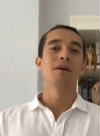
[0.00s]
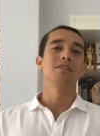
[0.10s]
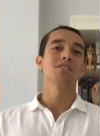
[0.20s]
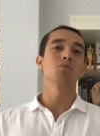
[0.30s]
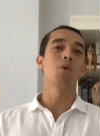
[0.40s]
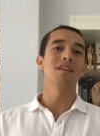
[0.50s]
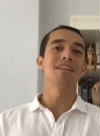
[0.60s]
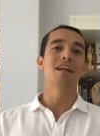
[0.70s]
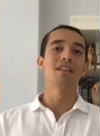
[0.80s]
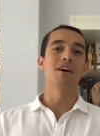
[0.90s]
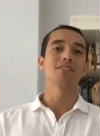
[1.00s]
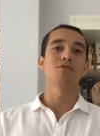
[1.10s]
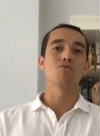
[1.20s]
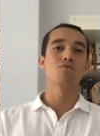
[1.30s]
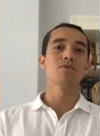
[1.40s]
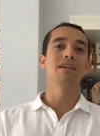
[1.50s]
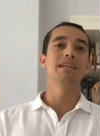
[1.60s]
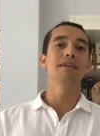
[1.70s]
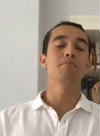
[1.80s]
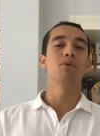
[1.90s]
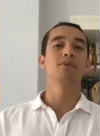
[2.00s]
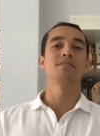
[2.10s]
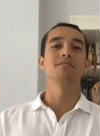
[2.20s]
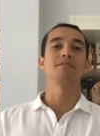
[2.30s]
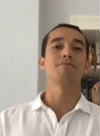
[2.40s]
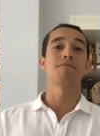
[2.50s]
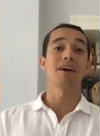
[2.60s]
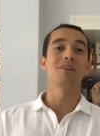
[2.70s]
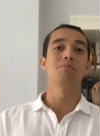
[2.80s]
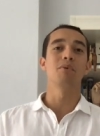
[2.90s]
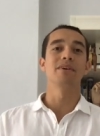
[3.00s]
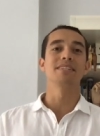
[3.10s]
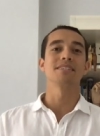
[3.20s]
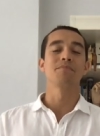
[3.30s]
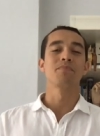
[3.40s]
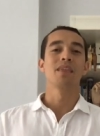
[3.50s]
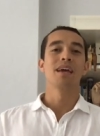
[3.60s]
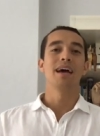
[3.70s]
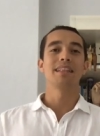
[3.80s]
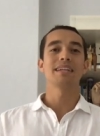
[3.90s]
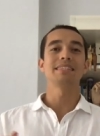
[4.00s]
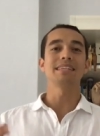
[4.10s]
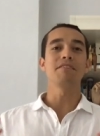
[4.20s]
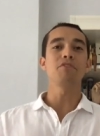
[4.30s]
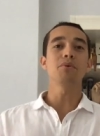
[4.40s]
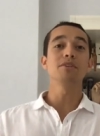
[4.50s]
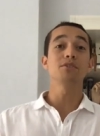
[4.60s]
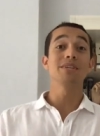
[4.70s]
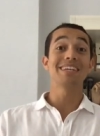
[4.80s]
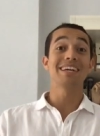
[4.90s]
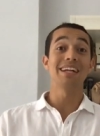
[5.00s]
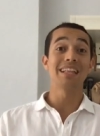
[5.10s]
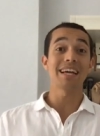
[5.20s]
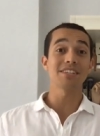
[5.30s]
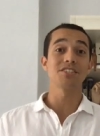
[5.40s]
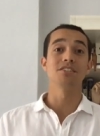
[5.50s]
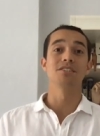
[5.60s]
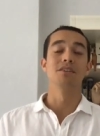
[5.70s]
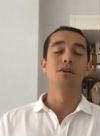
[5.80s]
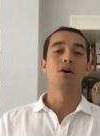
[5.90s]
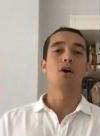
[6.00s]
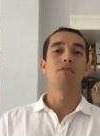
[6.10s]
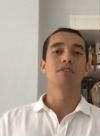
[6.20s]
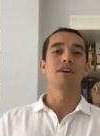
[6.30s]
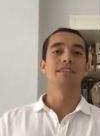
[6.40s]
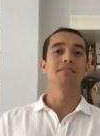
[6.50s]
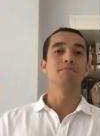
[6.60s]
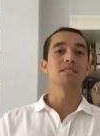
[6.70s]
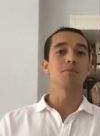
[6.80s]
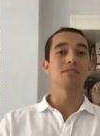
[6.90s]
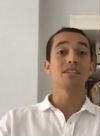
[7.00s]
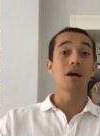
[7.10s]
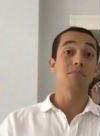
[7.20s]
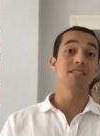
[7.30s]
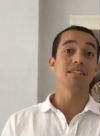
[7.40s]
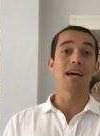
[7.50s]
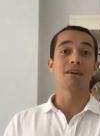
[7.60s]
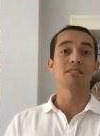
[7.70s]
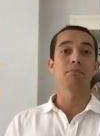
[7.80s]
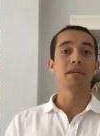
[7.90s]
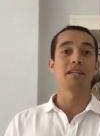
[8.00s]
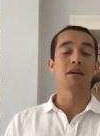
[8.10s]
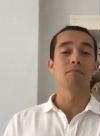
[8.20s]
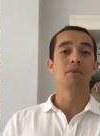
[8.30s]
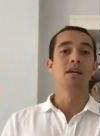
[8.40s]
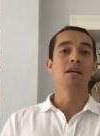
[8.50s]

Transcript: Just one last really important final point, and that is if you are doing collection of an item, someone's coming to your house to pick it up,